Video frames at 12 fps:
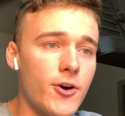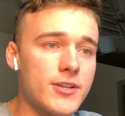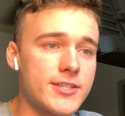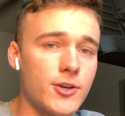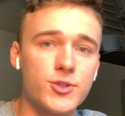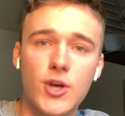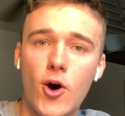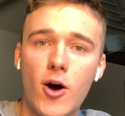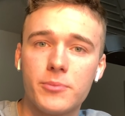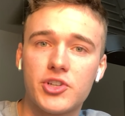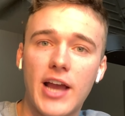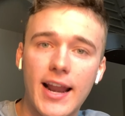So Tom,
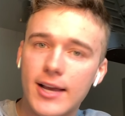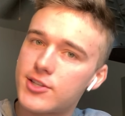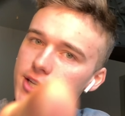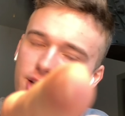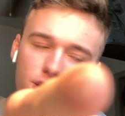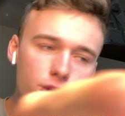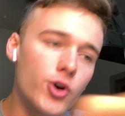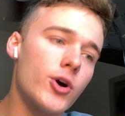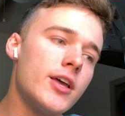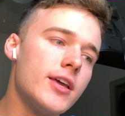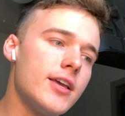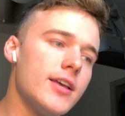shout out to you.
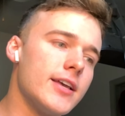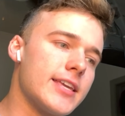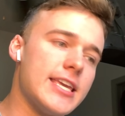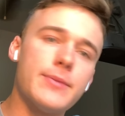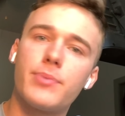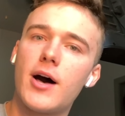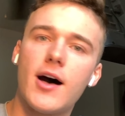Keep